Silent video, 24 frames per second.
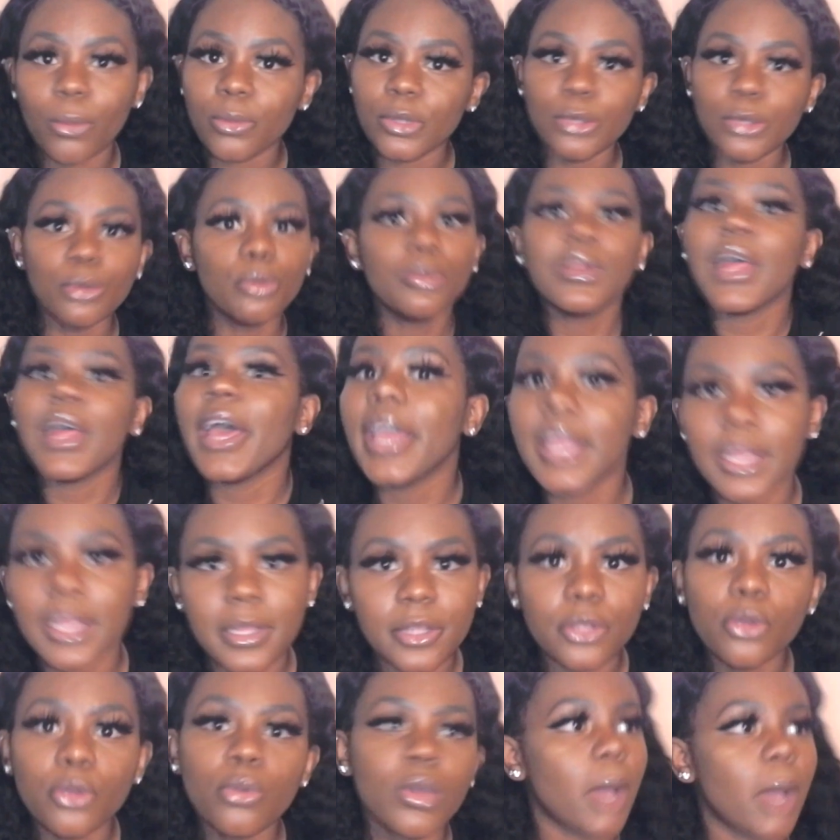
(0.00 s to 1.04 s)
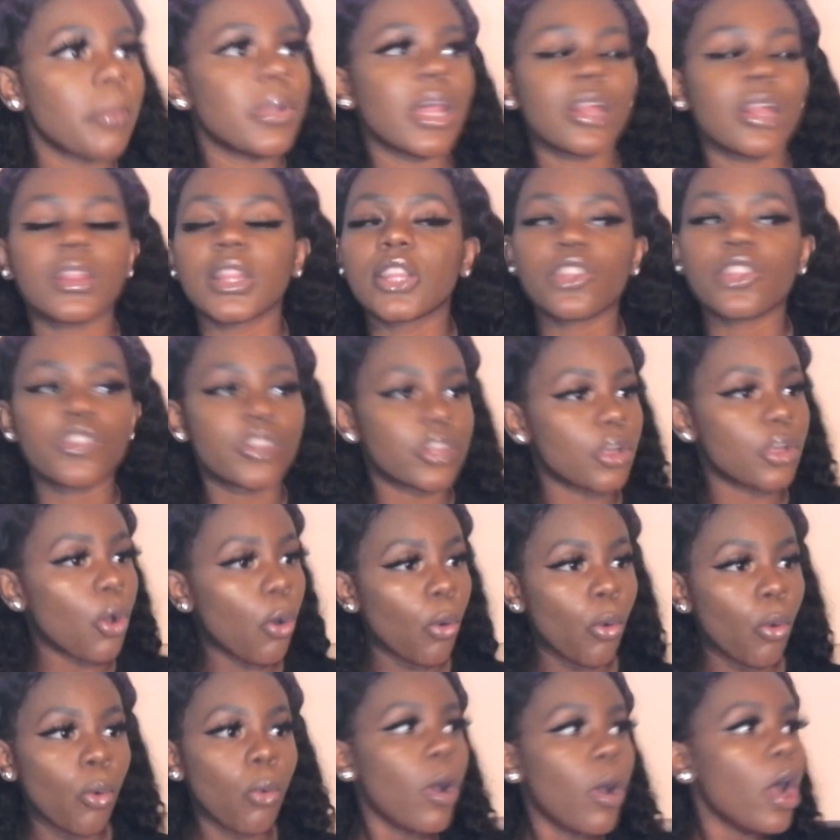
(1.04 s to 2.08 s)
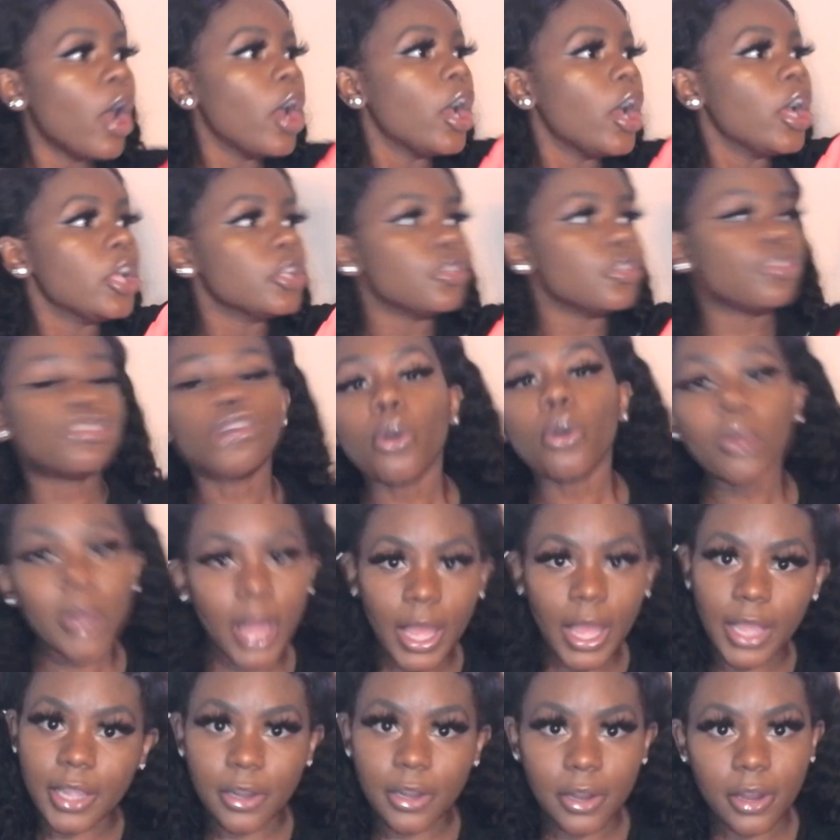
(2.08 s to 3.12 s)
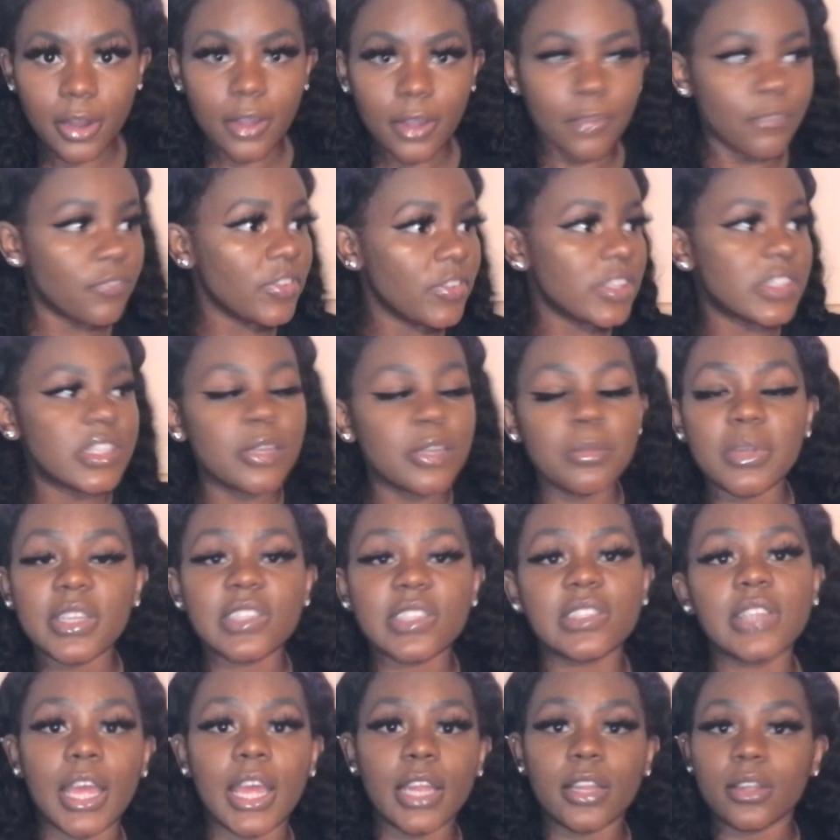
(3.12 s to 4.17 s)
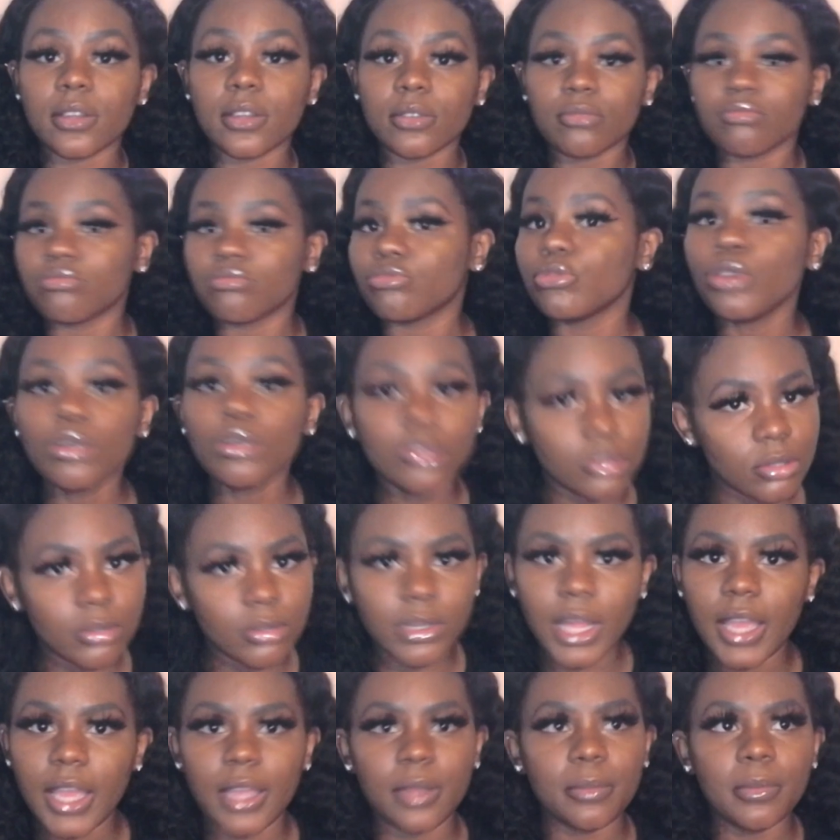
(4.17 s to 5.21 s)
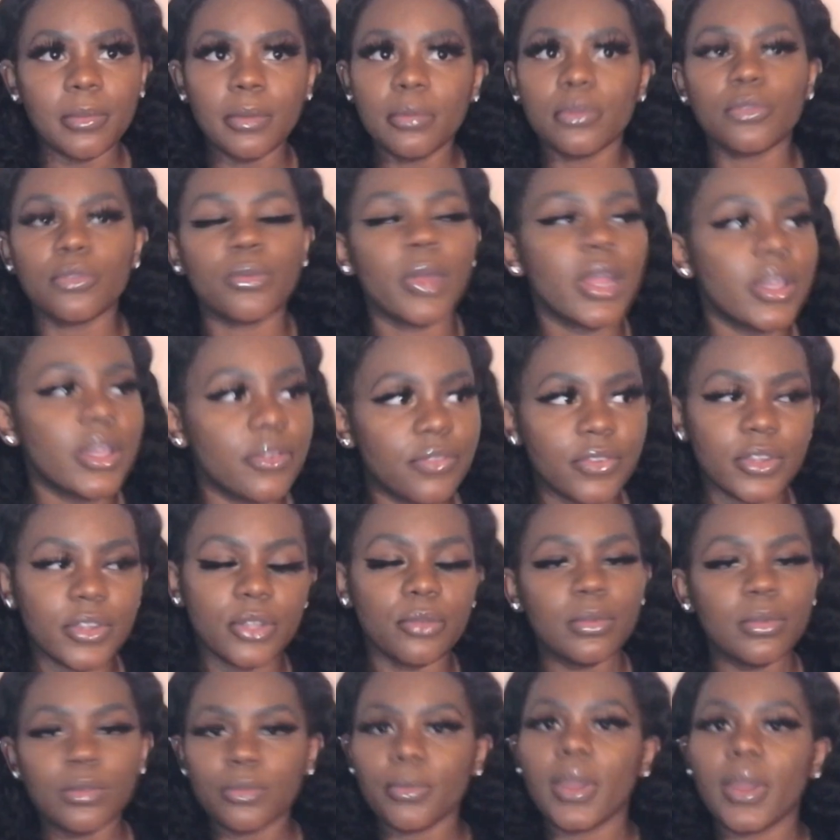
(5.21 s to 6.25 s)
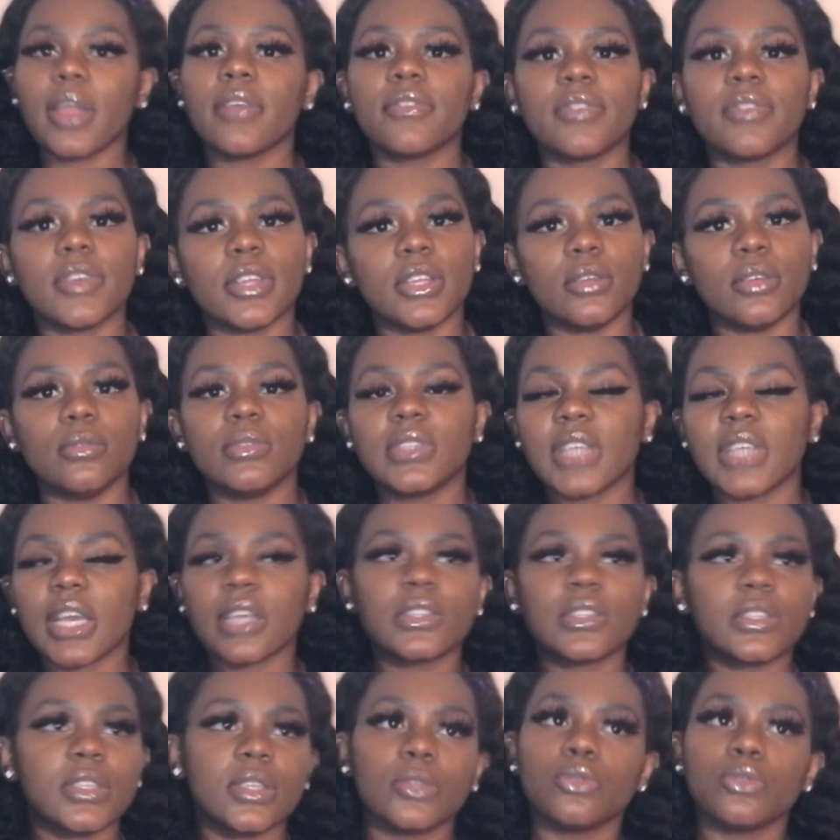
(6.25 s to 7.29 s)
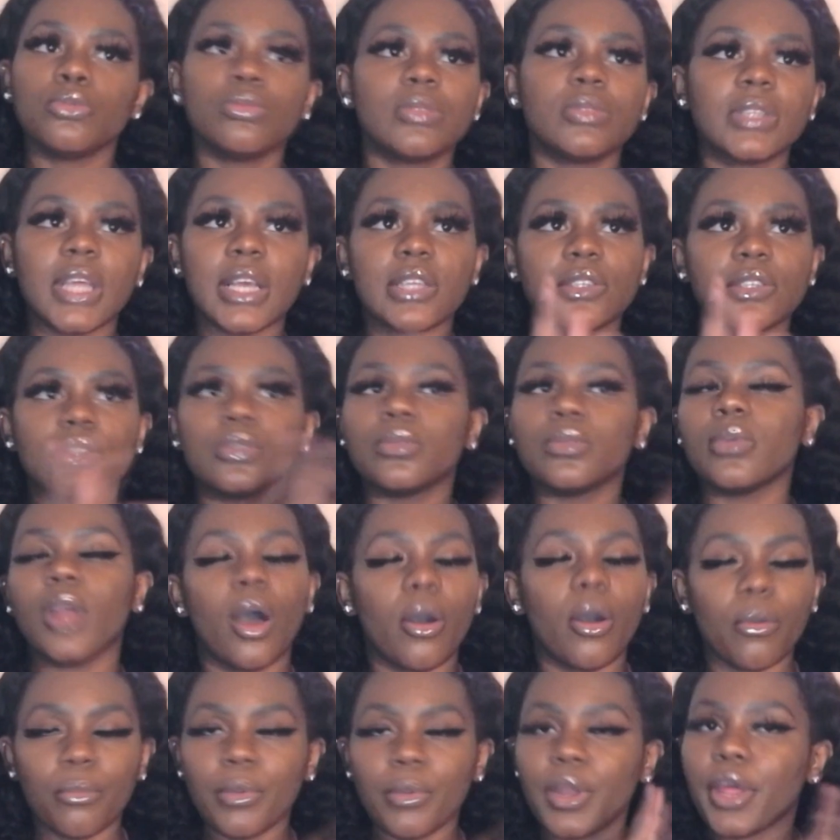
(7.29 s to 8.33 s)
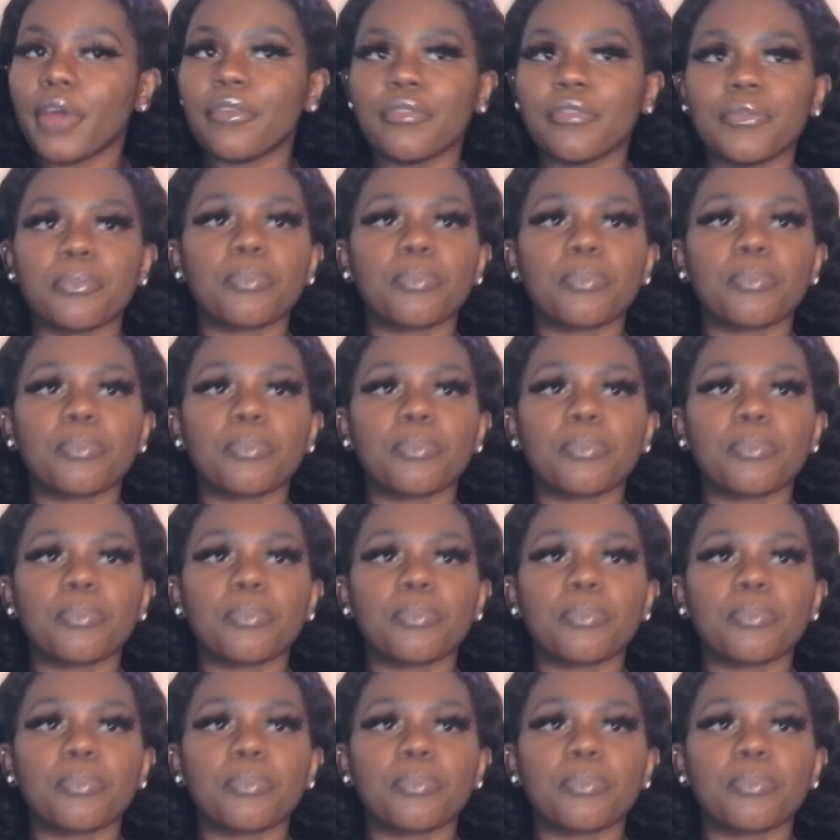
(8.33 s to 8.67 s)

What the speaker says: You late. You coming out to school too late, girl. 15 minutes later. You too late. We was ready for you. We was waiting for you. You was taking too long. Whatever.